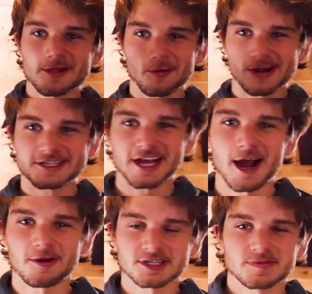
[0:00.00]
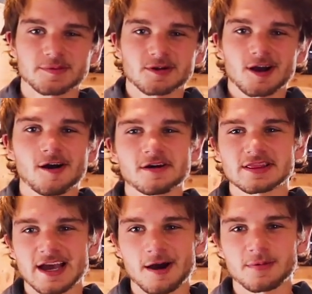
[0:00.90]
witching hours. People call it
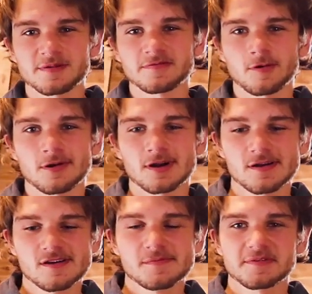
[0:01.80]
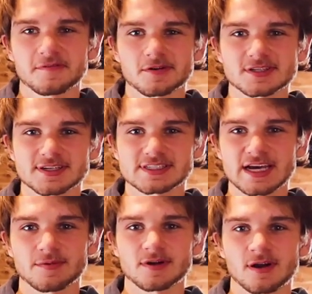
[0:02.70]
the hour before, before sunset
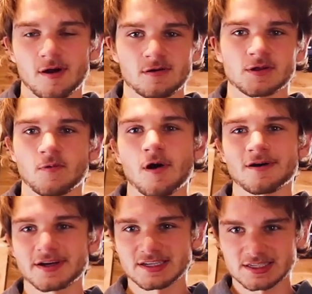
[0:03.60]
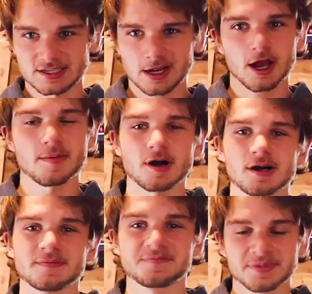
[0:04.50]
where all the walleyes come up